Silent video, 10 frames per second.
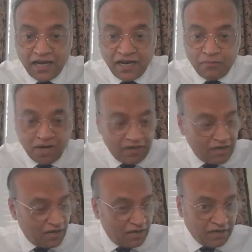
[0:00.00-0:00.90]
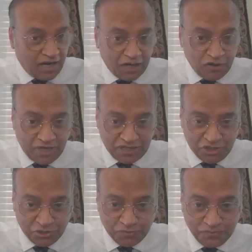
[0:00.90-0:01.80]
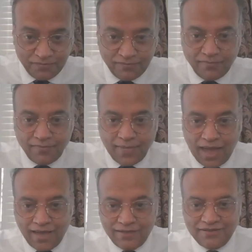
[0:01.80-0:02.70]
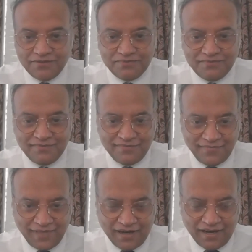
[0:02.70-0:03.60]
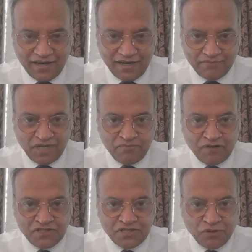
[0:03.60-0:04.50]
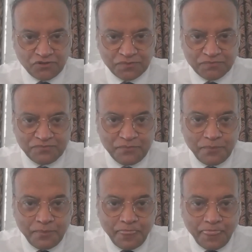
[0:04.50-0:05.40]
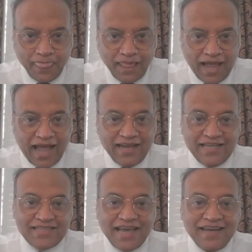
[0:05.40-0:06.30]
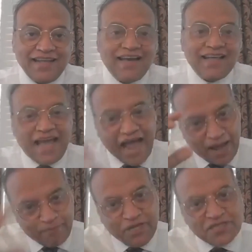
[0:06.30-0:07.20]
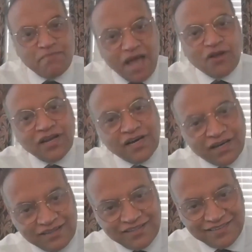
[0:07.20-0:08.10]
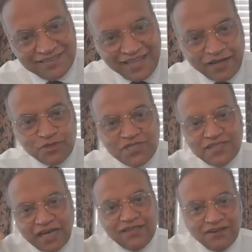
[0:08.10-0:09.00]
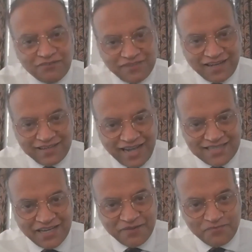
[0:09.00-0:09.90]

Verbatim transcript: Lama, Ricardo Matthieu, and uh, Professor Dawson. And he said, The Happiest Man on Earth. That was the title of that essay,